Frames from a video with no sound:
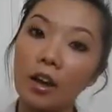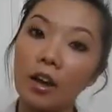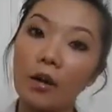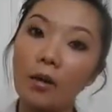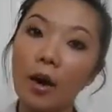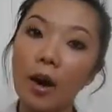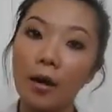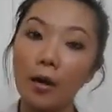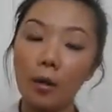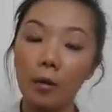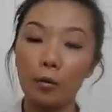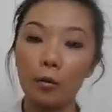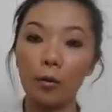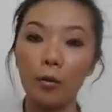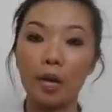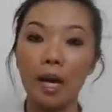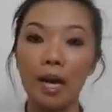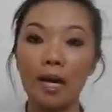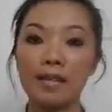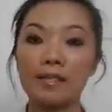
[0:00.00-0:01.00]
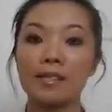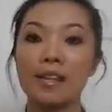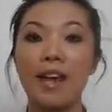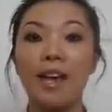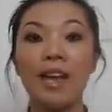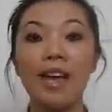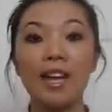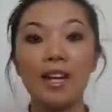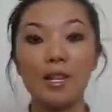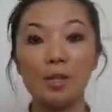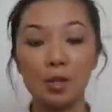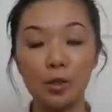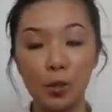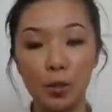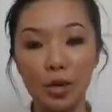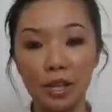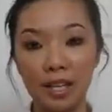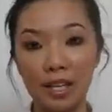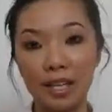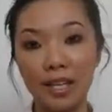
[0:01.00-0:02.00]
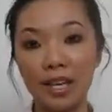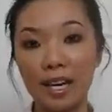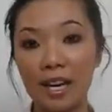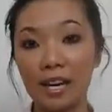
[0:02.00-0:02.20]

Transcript: I hope you guys enjoyed it,